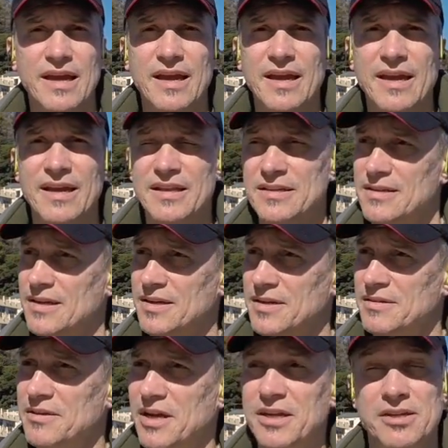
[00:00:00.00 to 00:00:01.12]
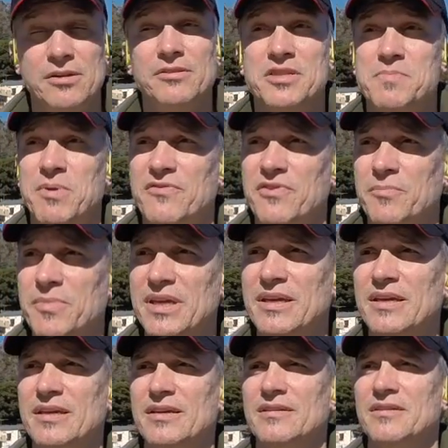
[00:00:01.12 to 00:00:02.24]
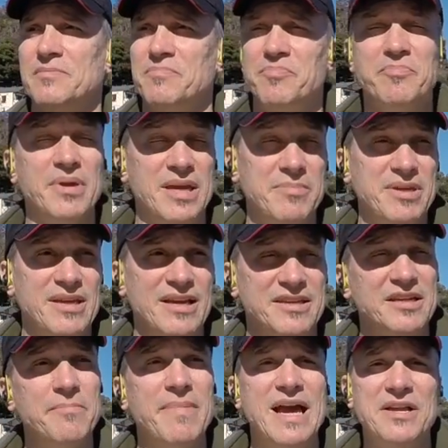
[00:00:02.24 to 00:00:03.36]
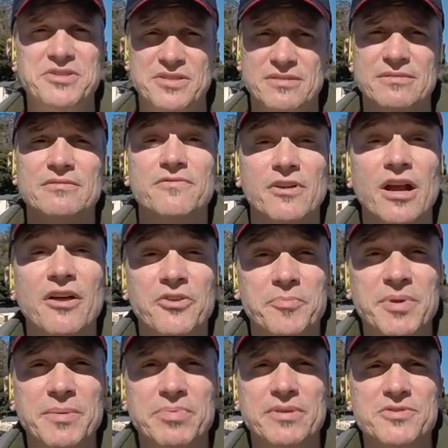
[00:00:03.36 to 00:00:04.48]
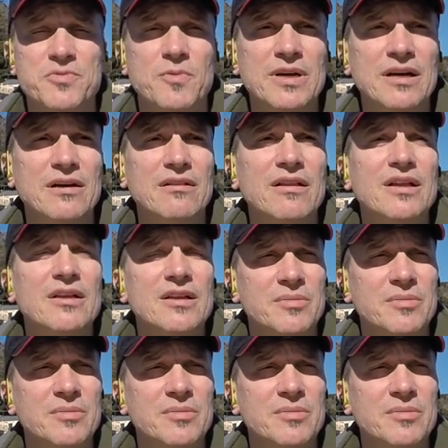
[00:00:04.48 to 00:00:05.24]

and you know, I can only speak for me, and maybe I can imagine for other people as well,